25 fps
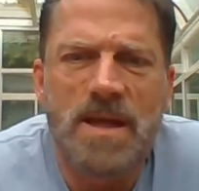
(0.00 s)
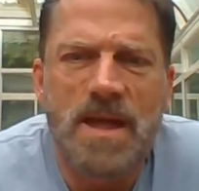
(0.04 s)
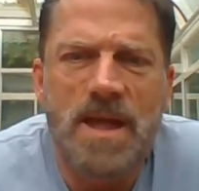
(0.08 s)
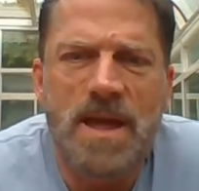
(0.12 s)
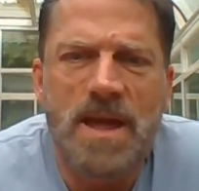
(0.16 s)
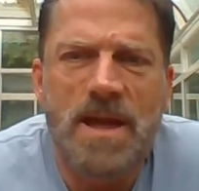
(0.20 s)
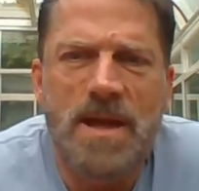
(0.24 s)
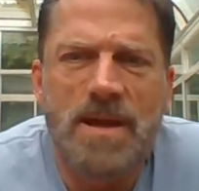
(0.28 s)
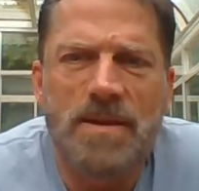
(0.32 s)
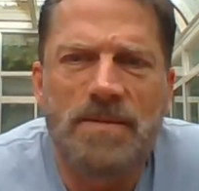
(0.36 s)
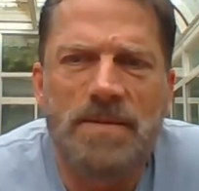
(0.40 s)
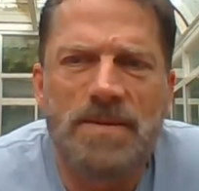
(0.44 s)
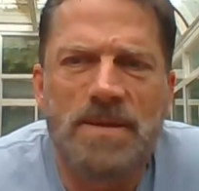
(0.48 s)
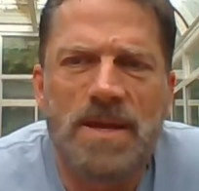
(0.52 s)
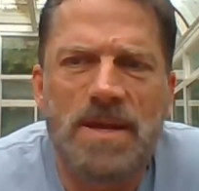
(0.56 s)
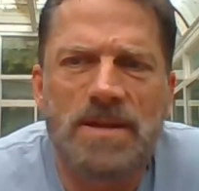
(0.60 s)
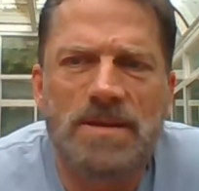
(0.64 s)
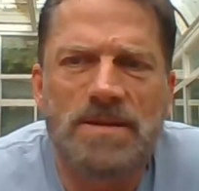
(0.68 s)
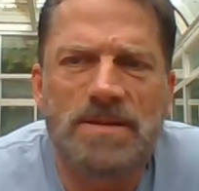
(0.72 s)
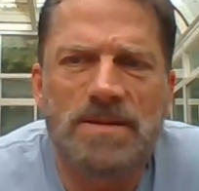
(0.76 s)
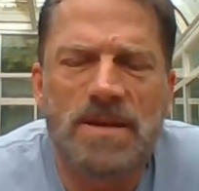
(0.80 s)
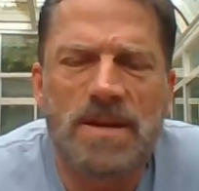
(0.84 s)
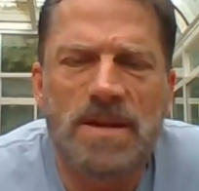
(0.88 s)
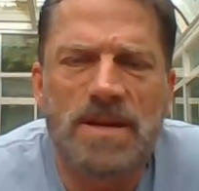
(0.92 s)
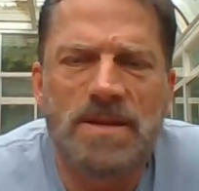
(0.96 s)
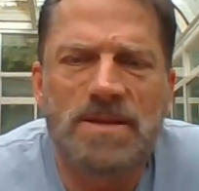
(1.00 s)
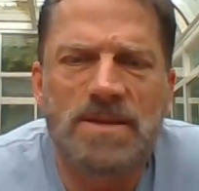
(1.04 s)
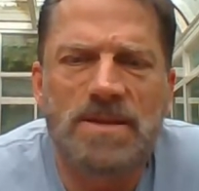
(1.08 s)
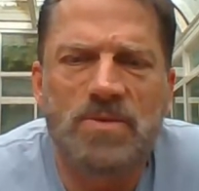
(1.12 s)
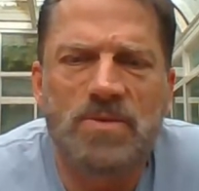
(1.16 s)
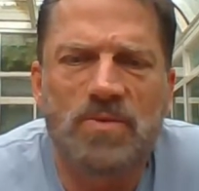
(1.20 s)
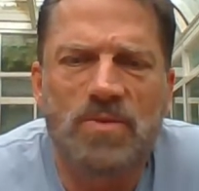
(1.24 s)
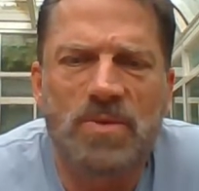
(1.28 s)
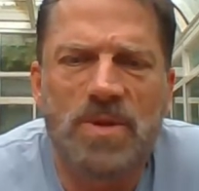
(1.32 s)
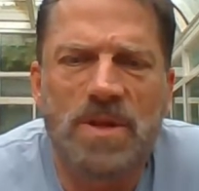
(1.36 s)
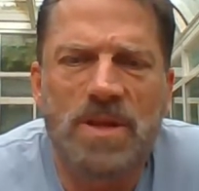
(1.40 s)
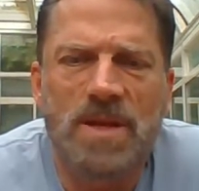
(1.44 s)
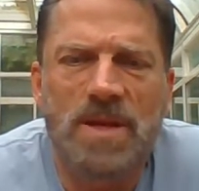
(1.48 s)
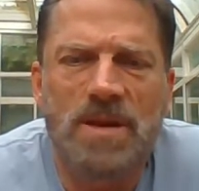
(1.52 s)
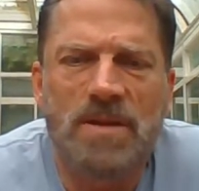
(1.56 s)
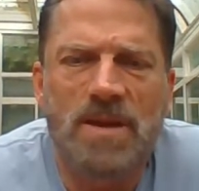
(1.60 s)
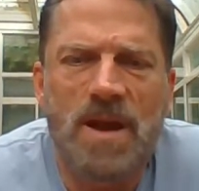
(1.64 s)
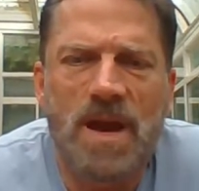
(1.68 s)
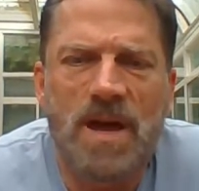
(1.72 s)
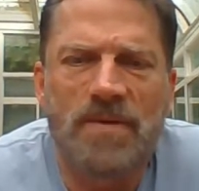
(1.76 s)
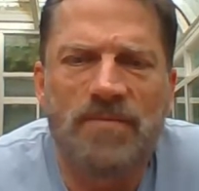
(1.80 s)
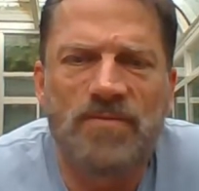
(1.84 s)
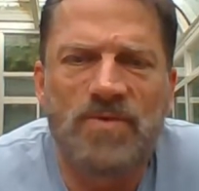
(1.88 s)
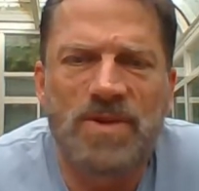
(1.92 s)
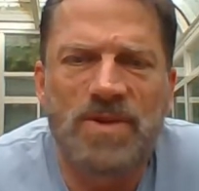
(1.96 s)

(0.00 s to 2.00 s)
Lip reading: And data science is really kind of